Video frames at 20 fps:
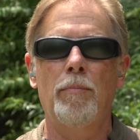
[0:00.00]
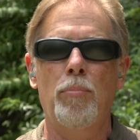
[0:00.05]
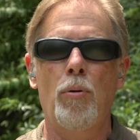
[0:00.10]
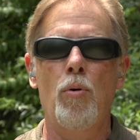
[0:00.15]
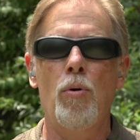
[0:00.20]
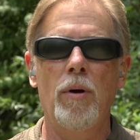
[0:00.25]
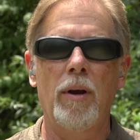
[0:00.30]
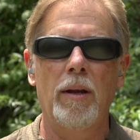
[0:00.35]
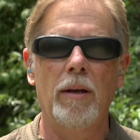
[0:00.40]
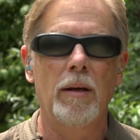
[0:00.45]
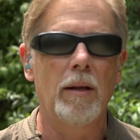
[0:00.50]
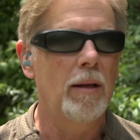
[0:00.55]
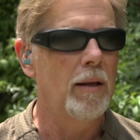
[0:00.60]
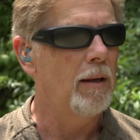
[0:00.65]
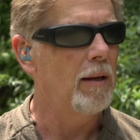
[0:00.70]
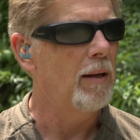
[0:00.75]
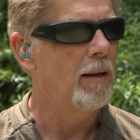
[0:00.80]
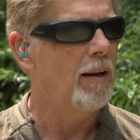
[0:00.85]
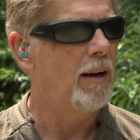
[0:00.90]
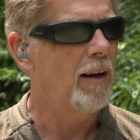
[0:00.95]
point,
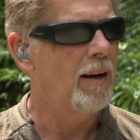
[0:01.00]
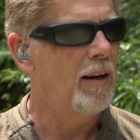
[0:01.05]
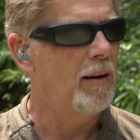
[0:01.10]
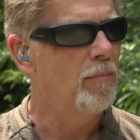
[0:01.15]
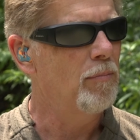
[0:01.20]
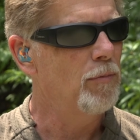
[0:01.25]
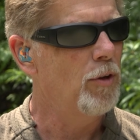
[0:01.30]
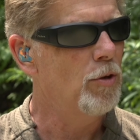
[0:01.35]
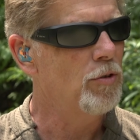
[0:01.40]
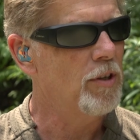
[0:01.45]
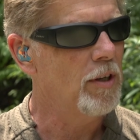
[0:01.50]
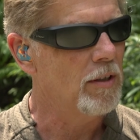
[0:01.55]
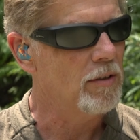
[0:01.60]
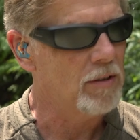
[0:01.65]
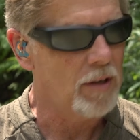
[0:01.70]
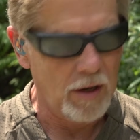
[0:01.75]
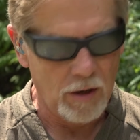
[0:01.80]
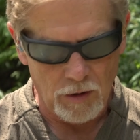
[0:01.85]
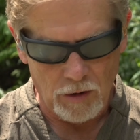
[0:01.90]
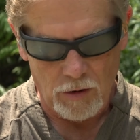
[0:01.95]
using a
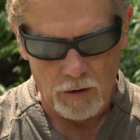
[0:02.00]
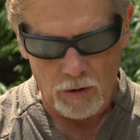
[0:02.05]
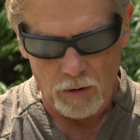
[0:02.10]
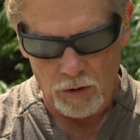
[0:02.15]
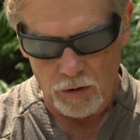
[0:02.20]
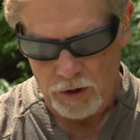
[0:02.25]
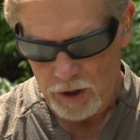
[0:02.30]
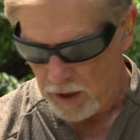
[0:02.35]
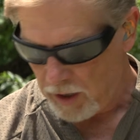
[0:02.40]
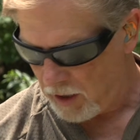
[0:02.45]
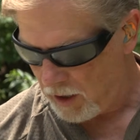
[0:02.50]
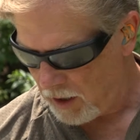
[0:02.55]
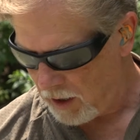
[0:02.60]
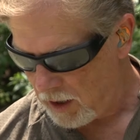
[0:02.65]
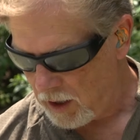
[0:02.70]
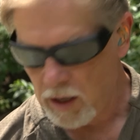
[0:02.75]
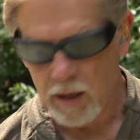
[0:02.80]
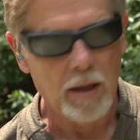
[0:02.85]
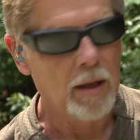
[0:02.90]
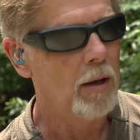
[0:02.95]
center hold
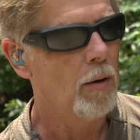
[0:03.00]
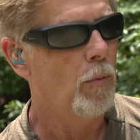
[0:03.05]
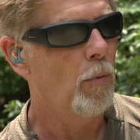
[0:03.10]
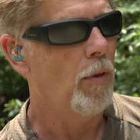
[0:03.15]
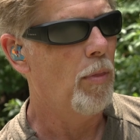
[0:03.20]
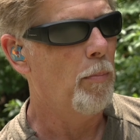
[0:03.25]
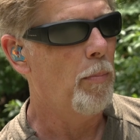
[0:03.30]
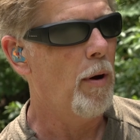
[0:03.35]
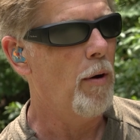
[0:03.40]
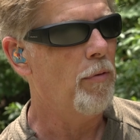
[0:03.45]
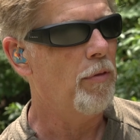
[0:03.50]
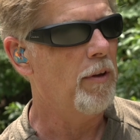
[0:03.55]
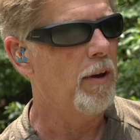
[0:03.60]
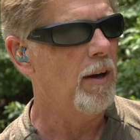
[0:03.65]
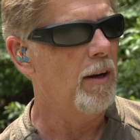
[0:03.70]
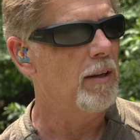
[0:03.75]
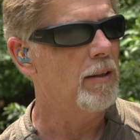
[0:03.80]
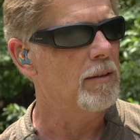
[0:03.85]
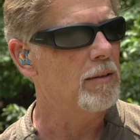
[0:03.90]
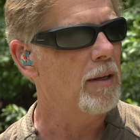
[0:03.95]
with both
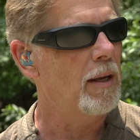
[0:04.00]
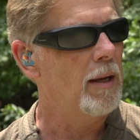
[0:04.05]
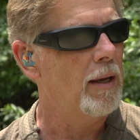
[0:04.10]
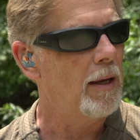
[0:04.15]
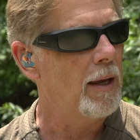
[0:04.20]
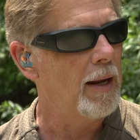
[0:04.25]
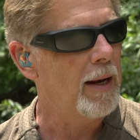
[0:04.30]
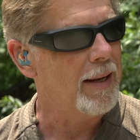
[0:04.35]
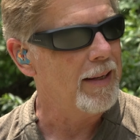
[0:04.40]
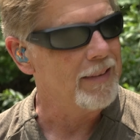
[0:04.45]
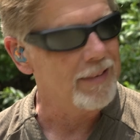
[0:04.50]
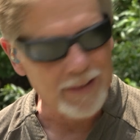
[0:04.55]
guns. And I can